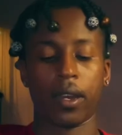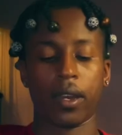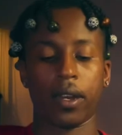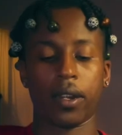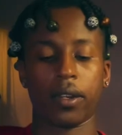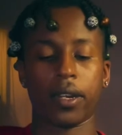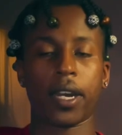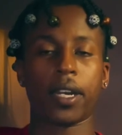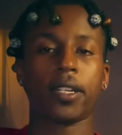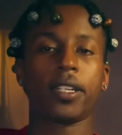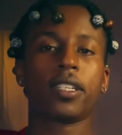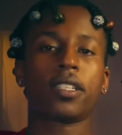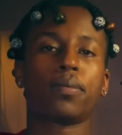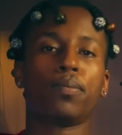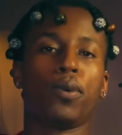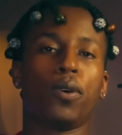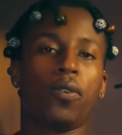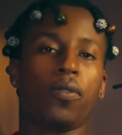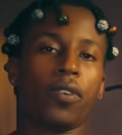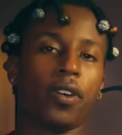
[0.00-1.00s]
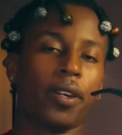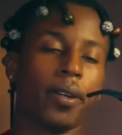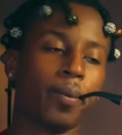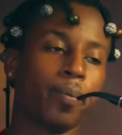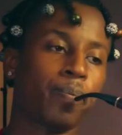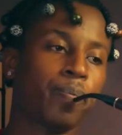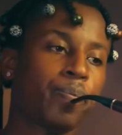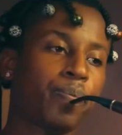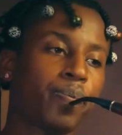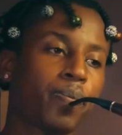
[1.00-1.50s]
Now this
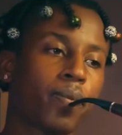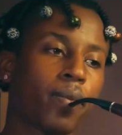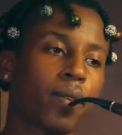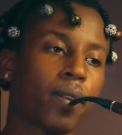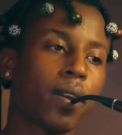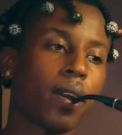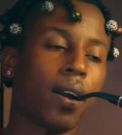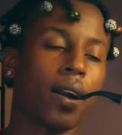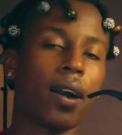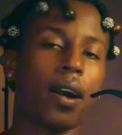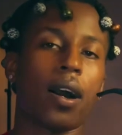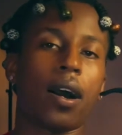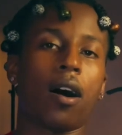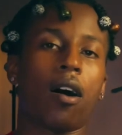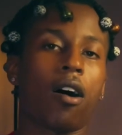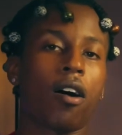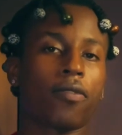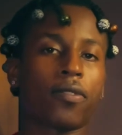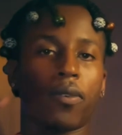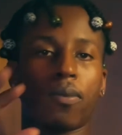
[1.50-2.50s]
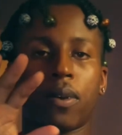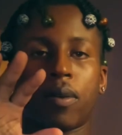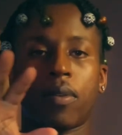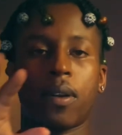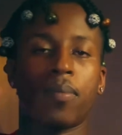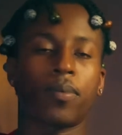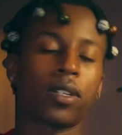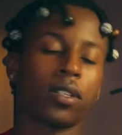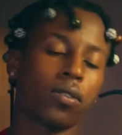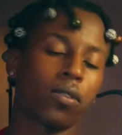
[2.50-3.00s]
movie, off the rip,
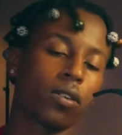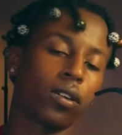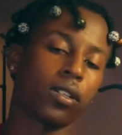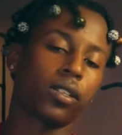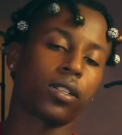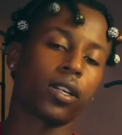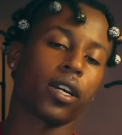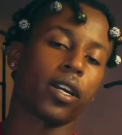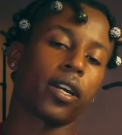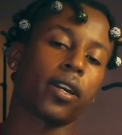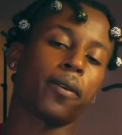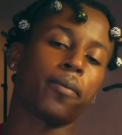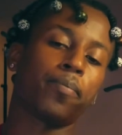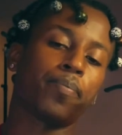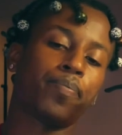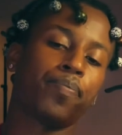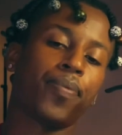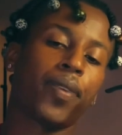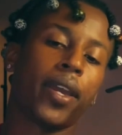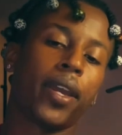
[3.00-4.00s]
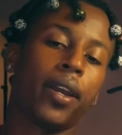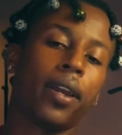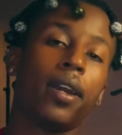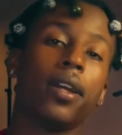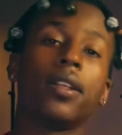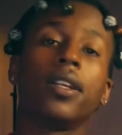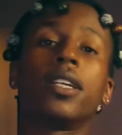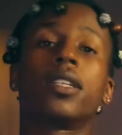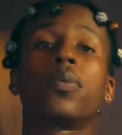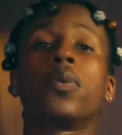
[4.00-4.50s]
I'm just gonna say,
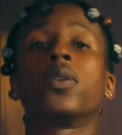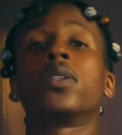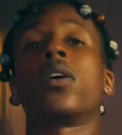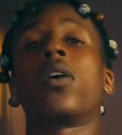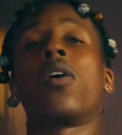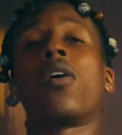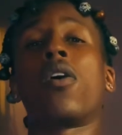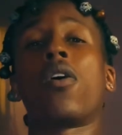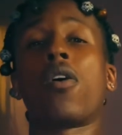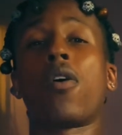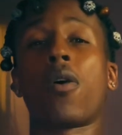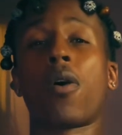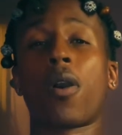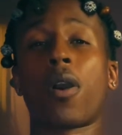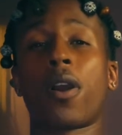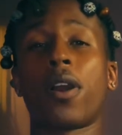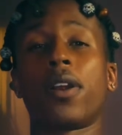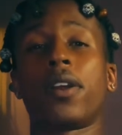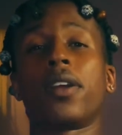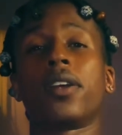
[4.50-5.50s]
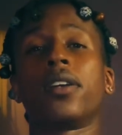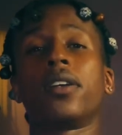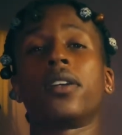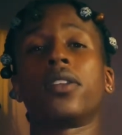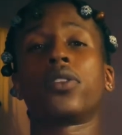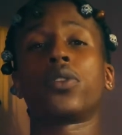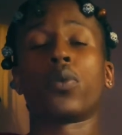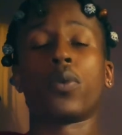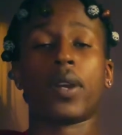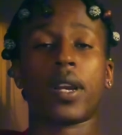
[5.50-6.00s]
this was a hard
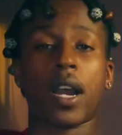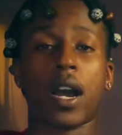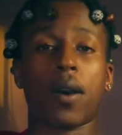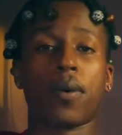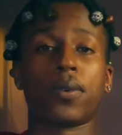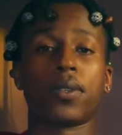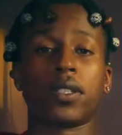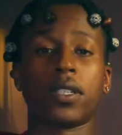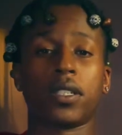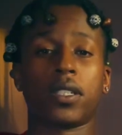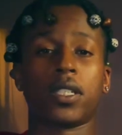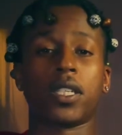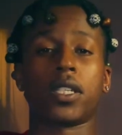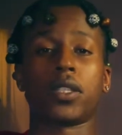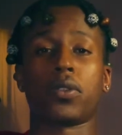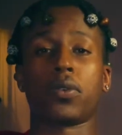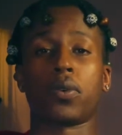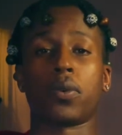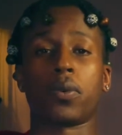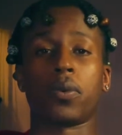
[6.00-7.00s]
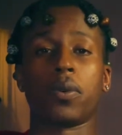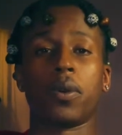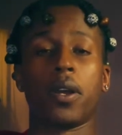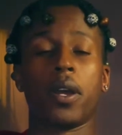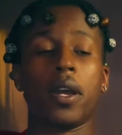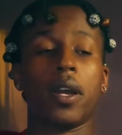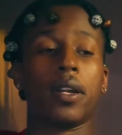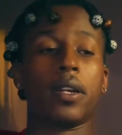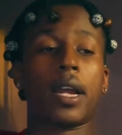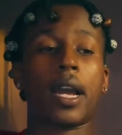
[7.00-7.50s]
3 hours to sit through.
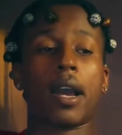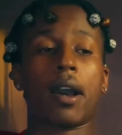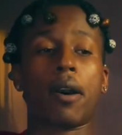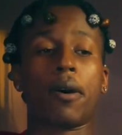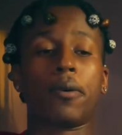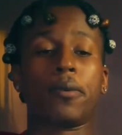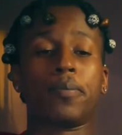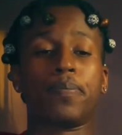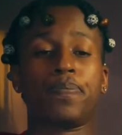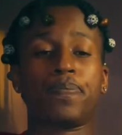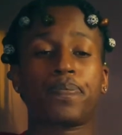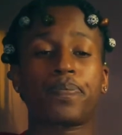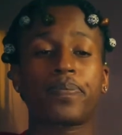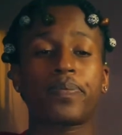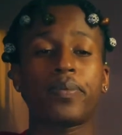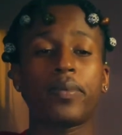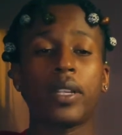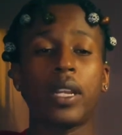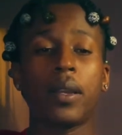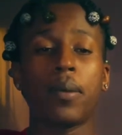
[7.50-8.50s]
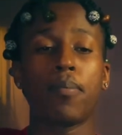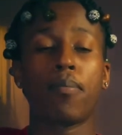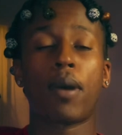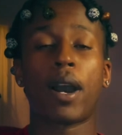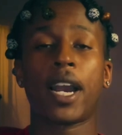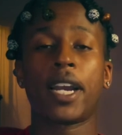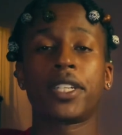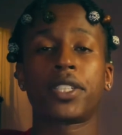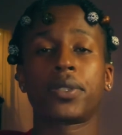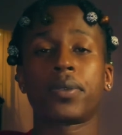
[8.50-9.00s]
Now,
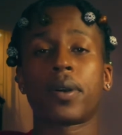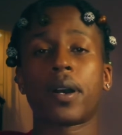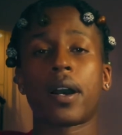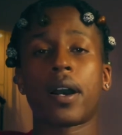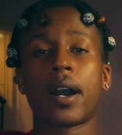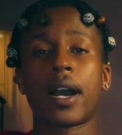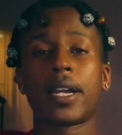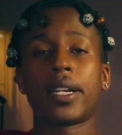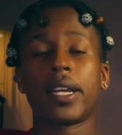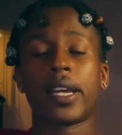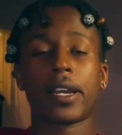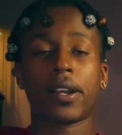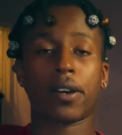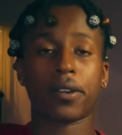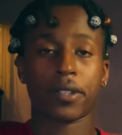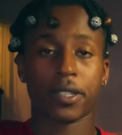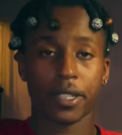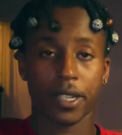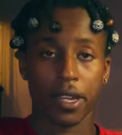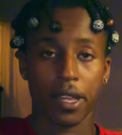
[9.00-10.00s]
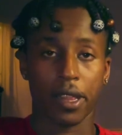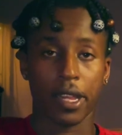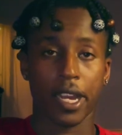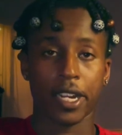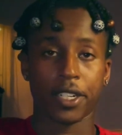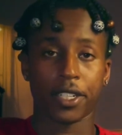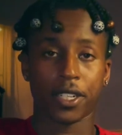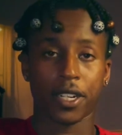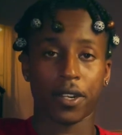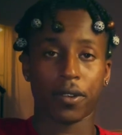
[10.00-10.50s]
mind you, I did go see a
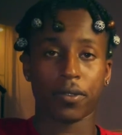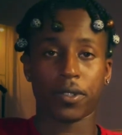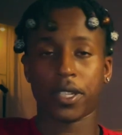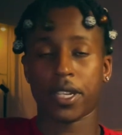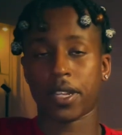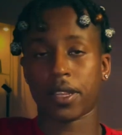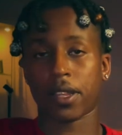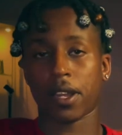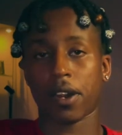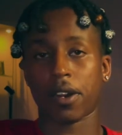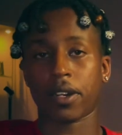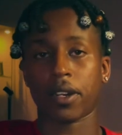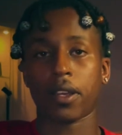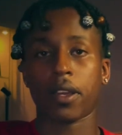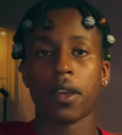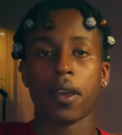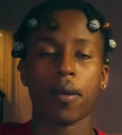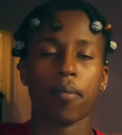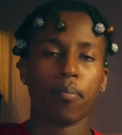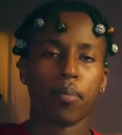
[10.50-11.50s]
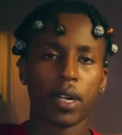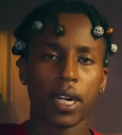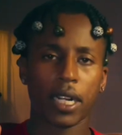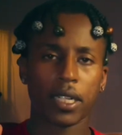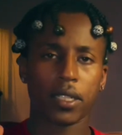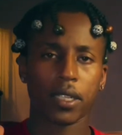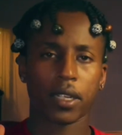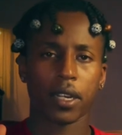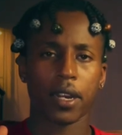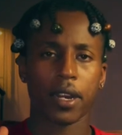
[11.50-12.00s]
late show, 10:30, but I
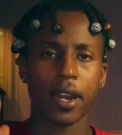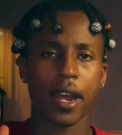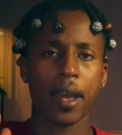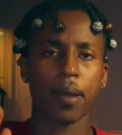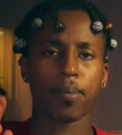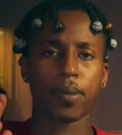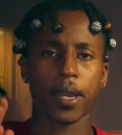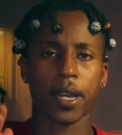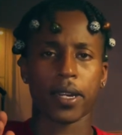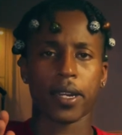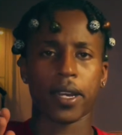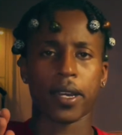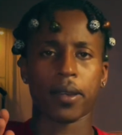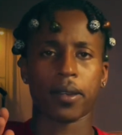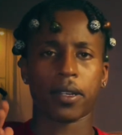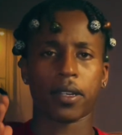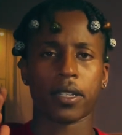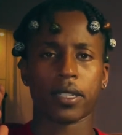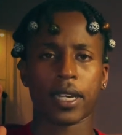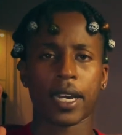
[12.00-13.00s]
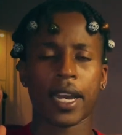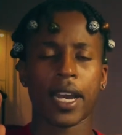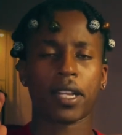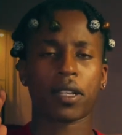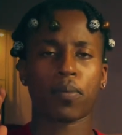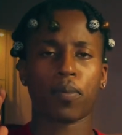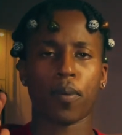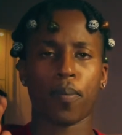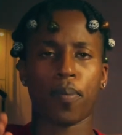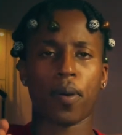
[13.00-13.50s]
took a nap that day because I had
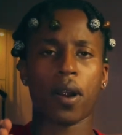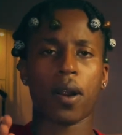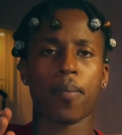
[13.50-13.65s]
to prepare